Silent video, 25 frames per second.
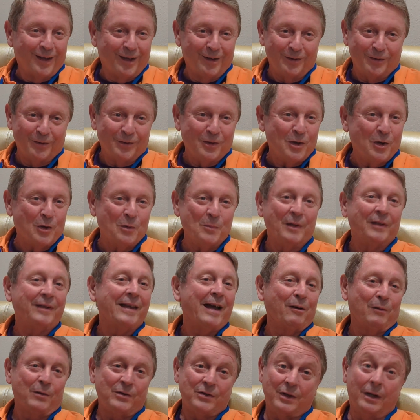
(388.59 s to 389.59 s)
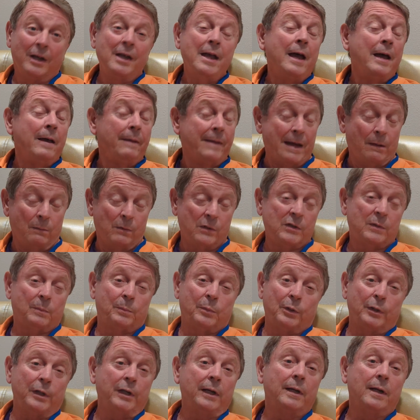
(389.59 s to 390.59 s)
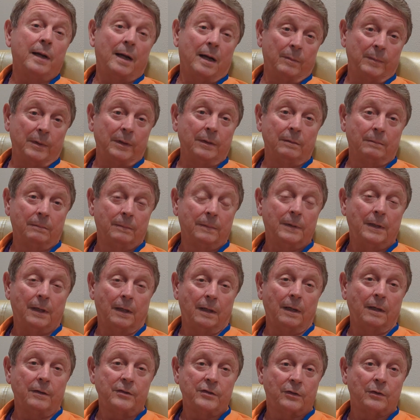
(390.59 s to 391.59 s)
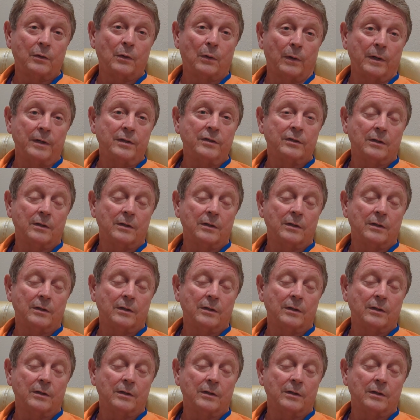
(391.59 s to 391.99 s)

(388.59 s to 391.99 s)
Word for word: I don't yeah. know, but that was a, that was a pretty common uh, story.